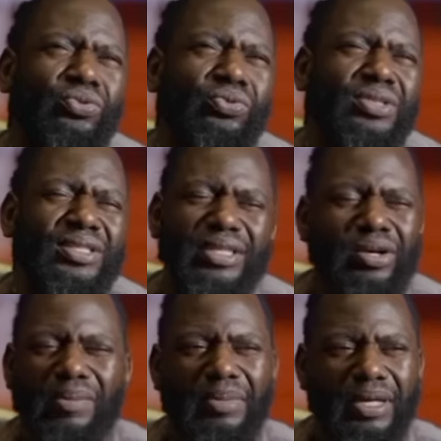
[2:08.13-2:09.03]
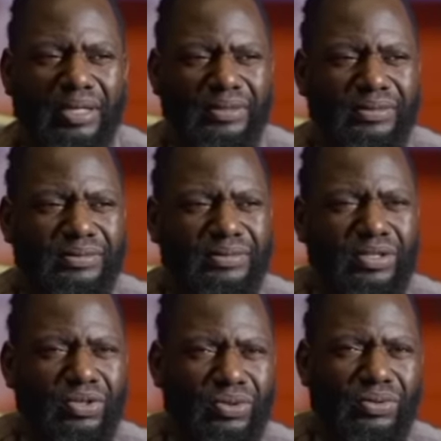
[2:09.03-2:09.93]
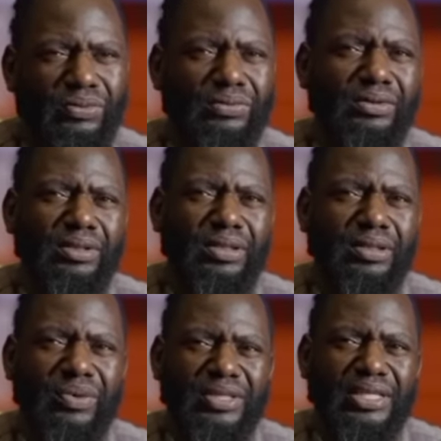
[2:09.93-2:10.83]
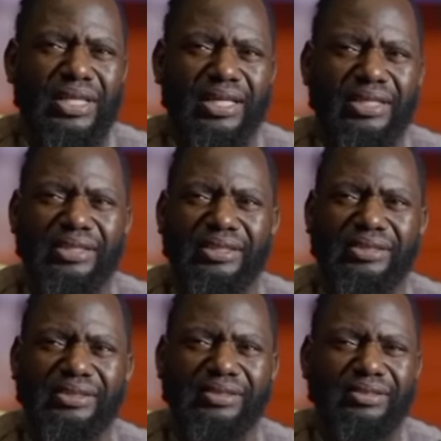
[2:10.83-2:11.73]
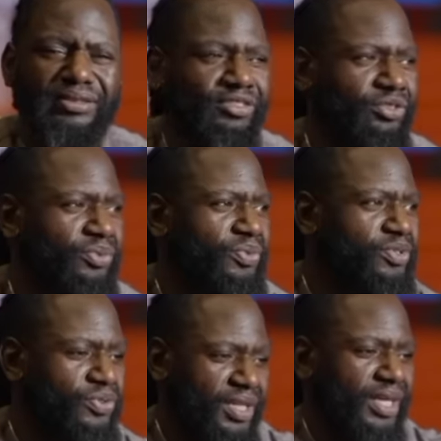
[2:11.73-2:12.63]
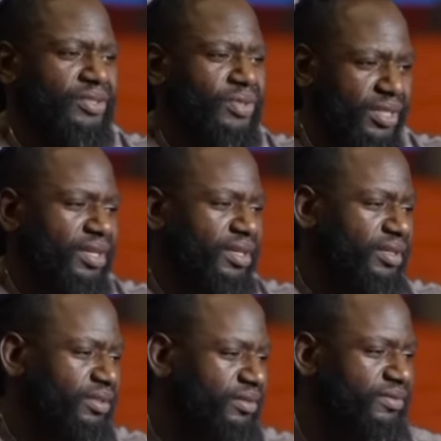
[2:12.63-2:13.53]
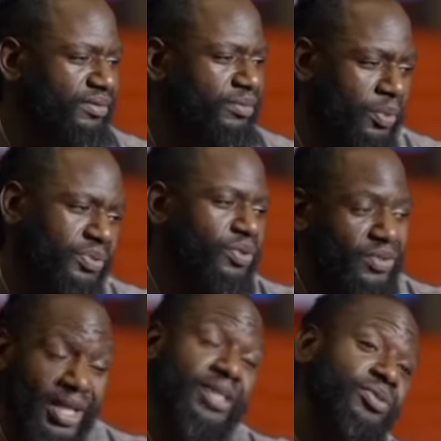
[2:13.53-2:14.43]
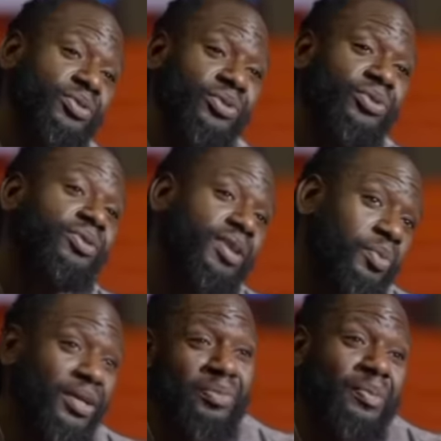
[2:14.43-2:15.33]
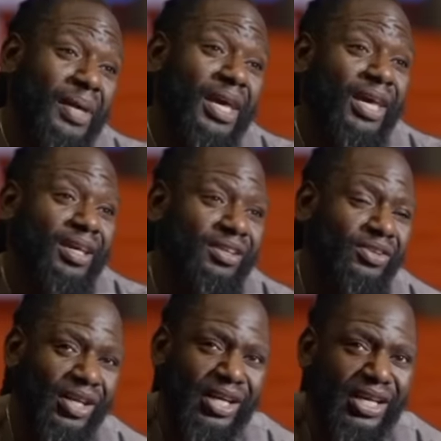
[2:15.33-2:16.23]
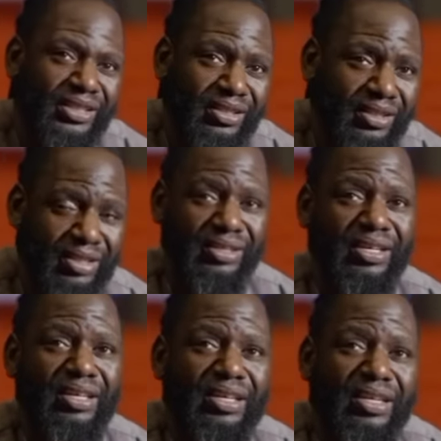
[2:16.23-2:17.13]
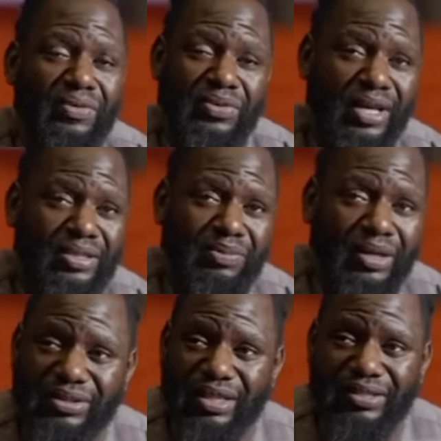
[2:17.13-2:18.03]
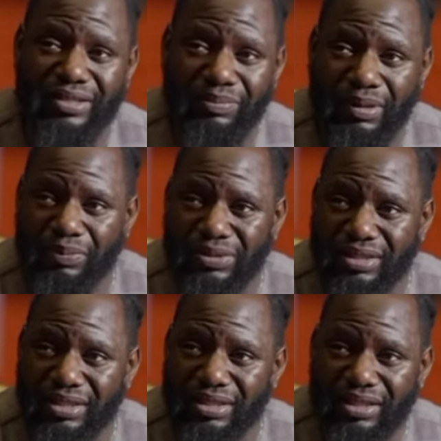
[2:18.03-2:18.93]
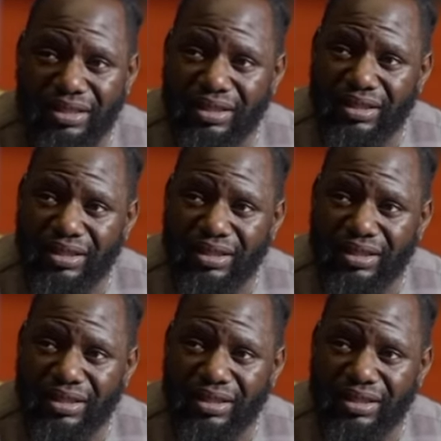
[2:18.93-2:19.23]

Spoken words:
you see coming, you know? It wasn't like, you know, we knew that, okay, Popsy will die soon, everybody prepare, you know, that kind of thing. And if you ask me, I could tell you, say, Popsy,